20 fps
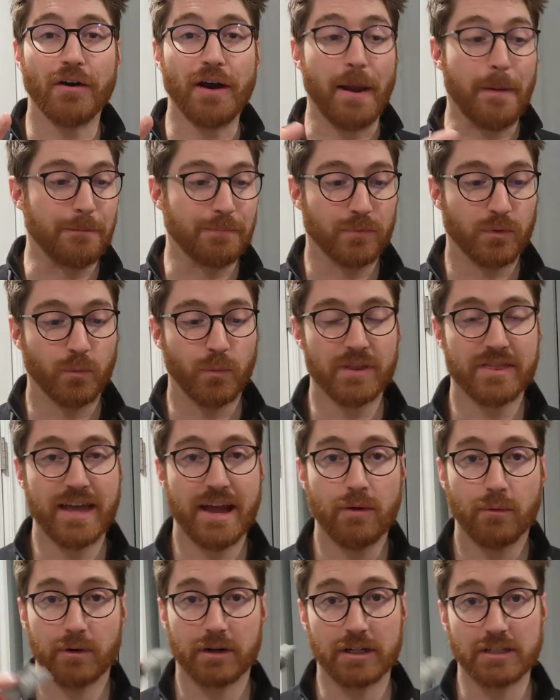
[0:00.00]
all right, with
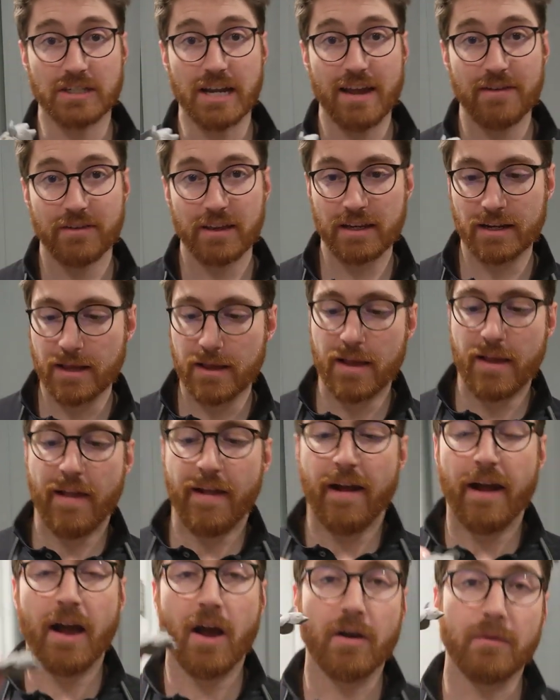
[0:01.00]
that, we're going to dive in.
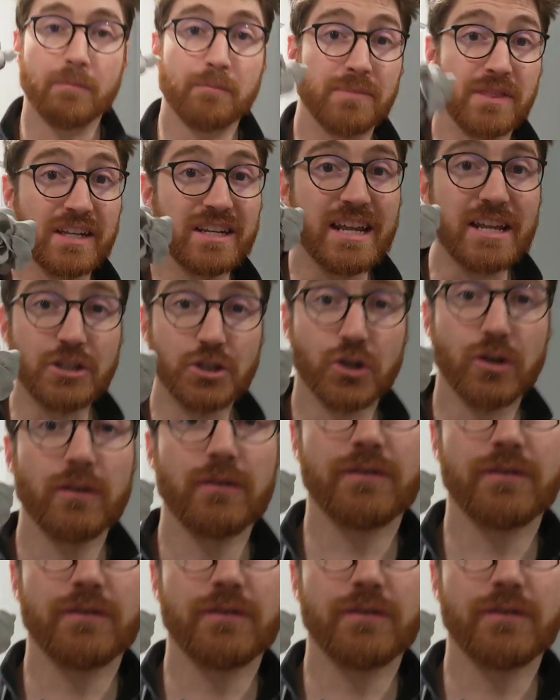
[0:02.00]
Uh, the nature